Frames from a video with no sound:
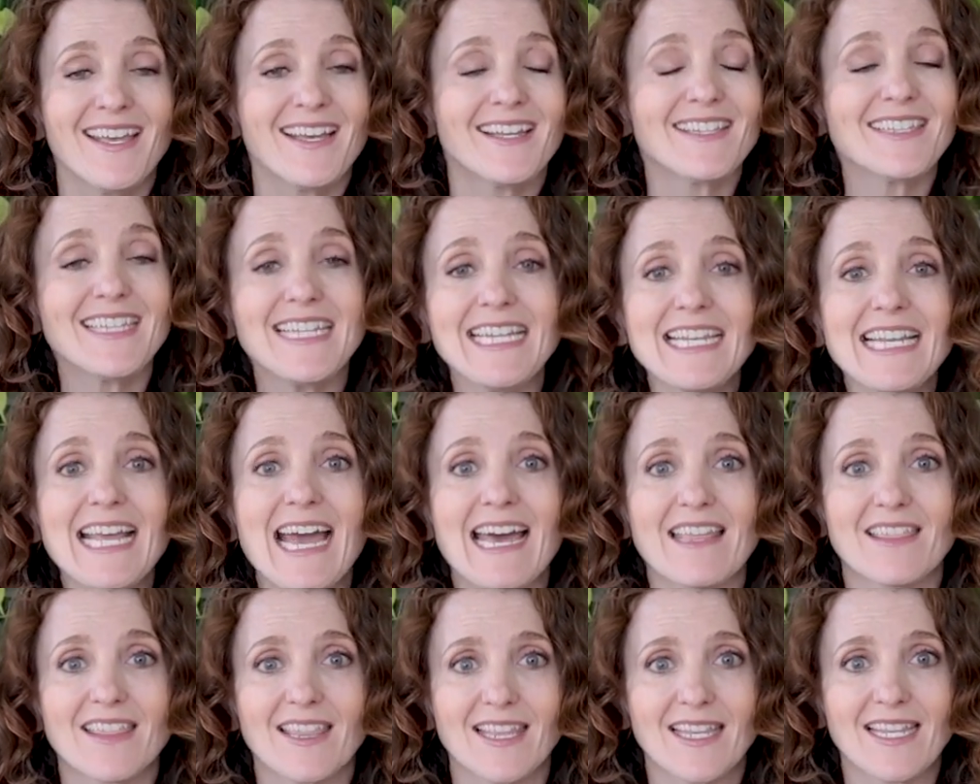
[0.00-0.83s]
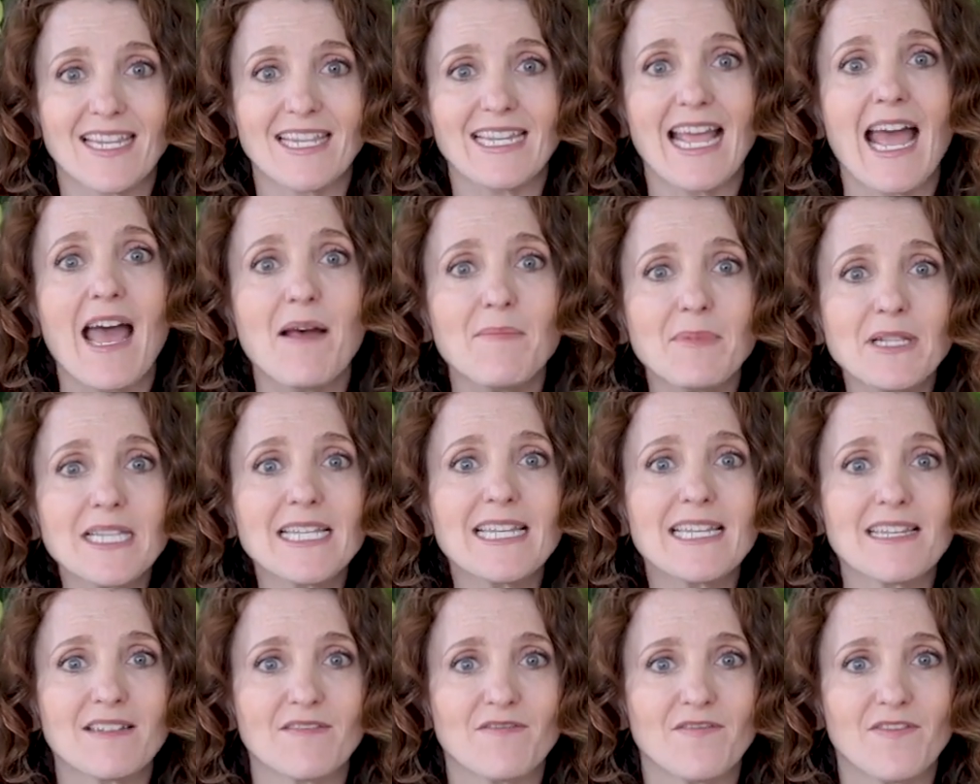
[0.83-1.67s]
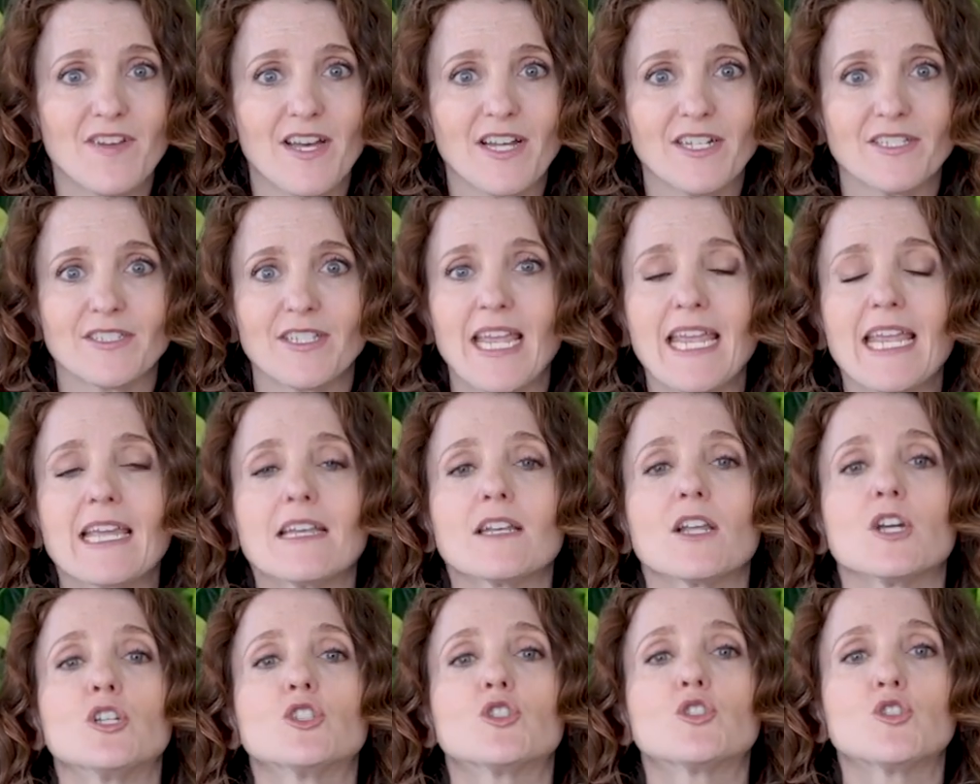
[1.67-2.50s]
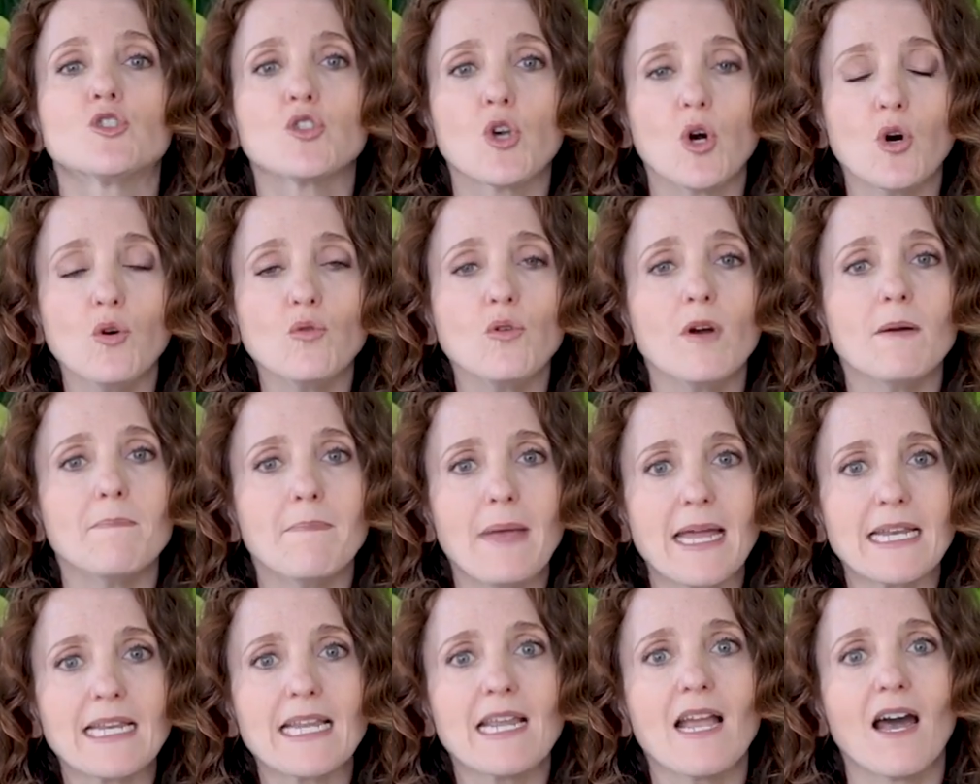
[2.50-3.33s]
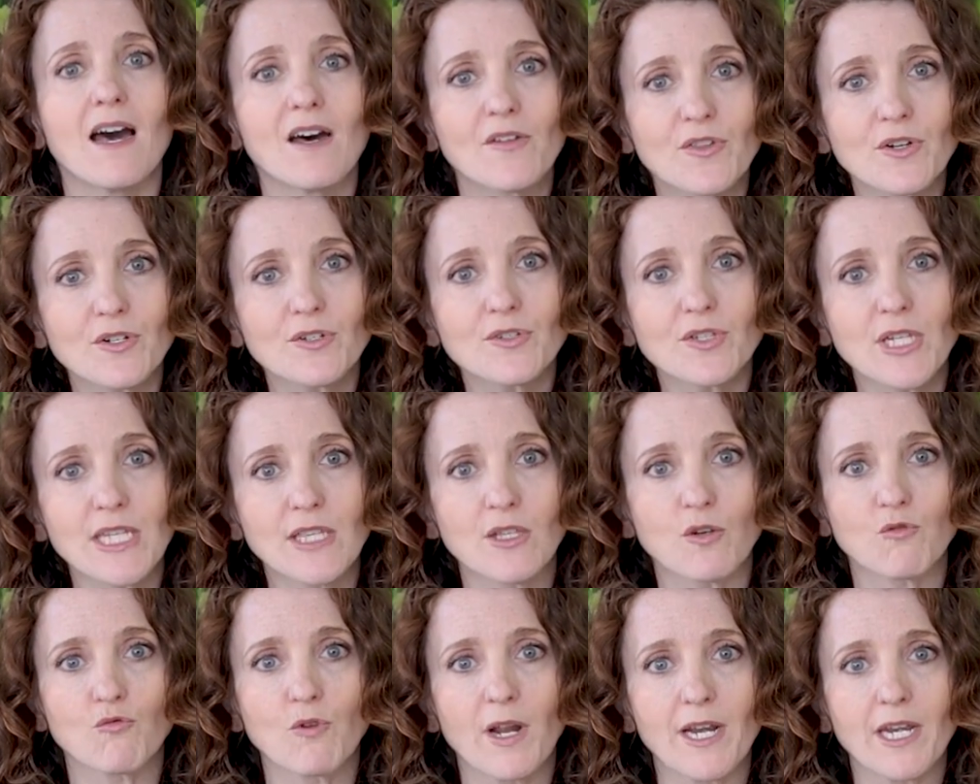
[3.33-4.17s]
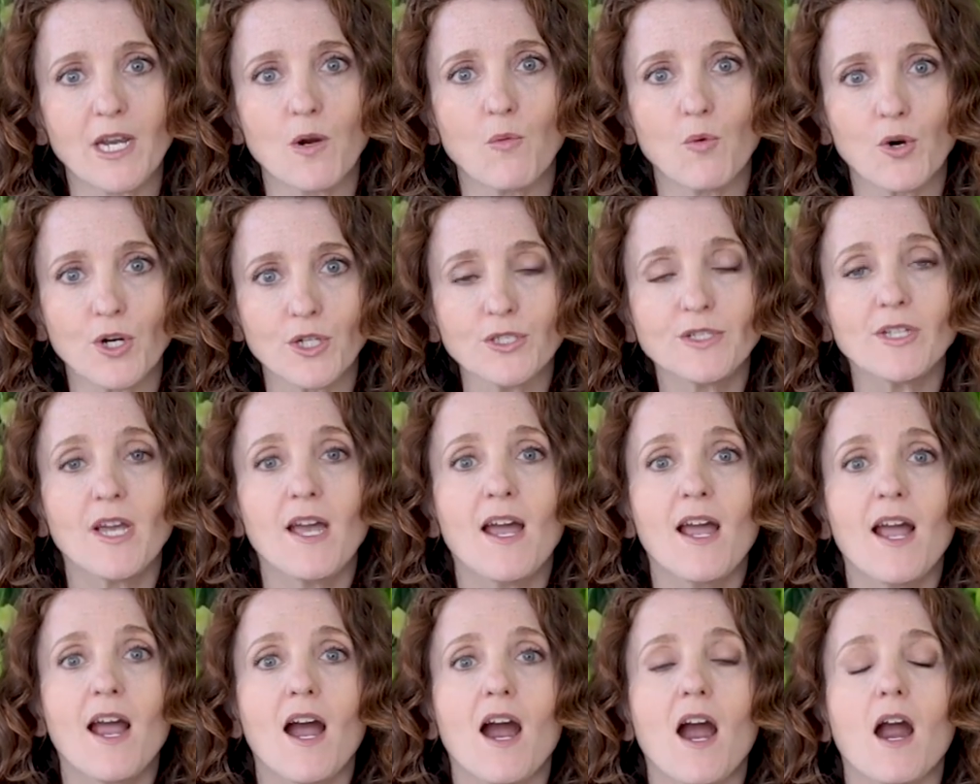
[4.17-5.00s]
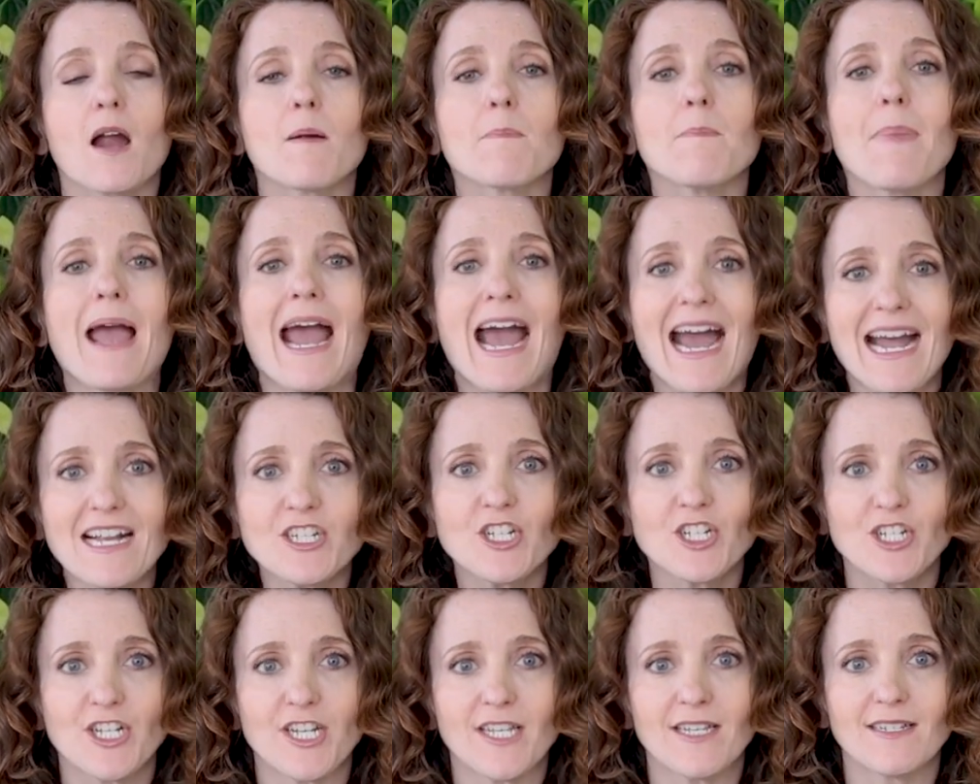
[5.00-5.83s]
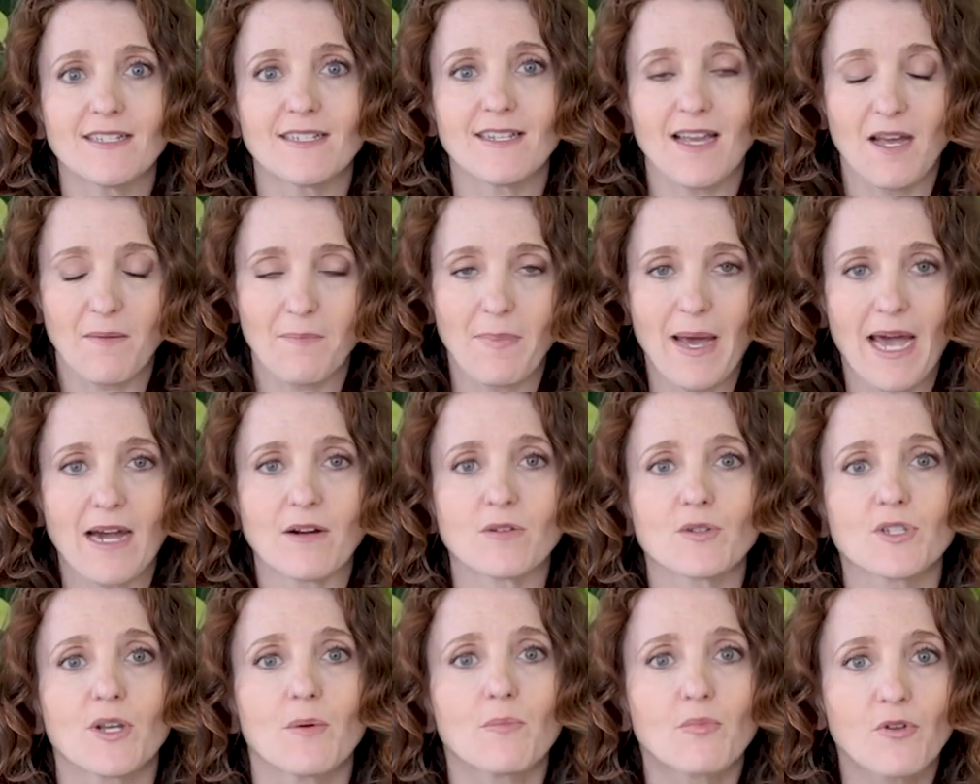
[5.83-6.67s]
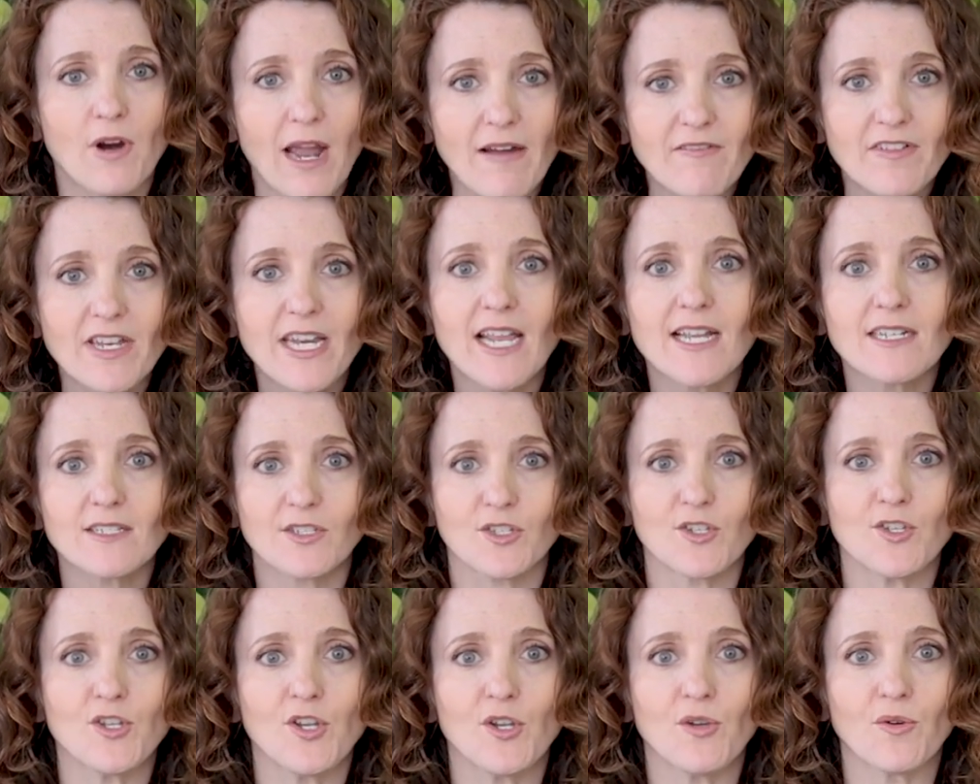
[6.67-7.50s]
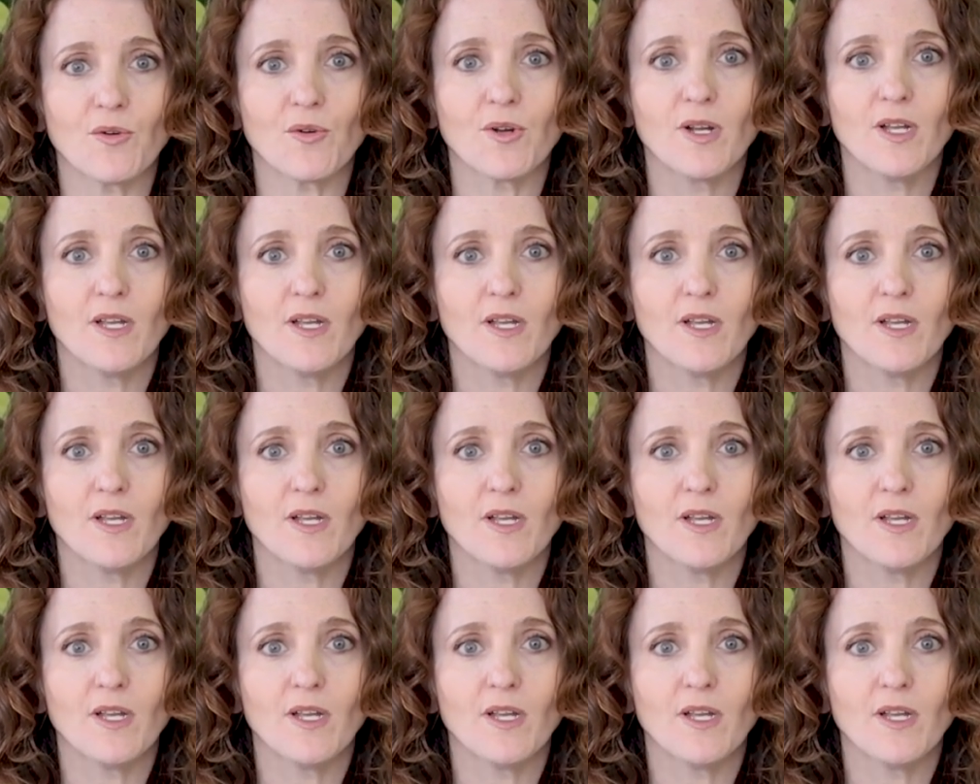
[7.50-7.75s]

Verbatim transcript: Elite Athlete, Emily Infeld, and so many others in the running world are passionate about Prevenix too.